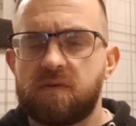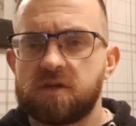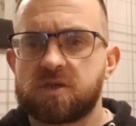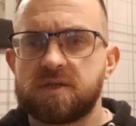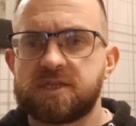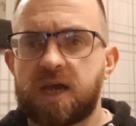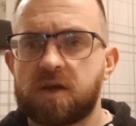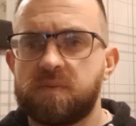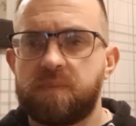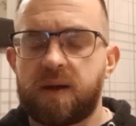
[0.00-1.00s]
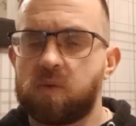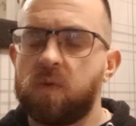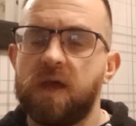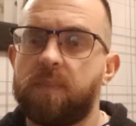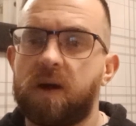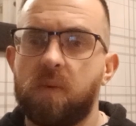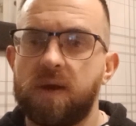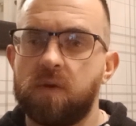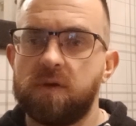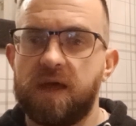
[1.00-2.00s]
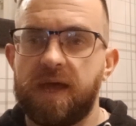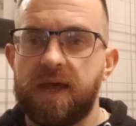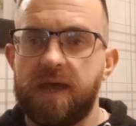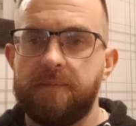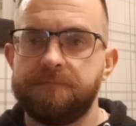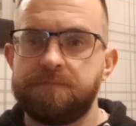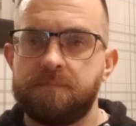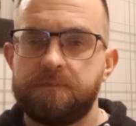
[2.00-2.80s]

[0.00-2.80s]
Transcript: Ross got sacked way back when under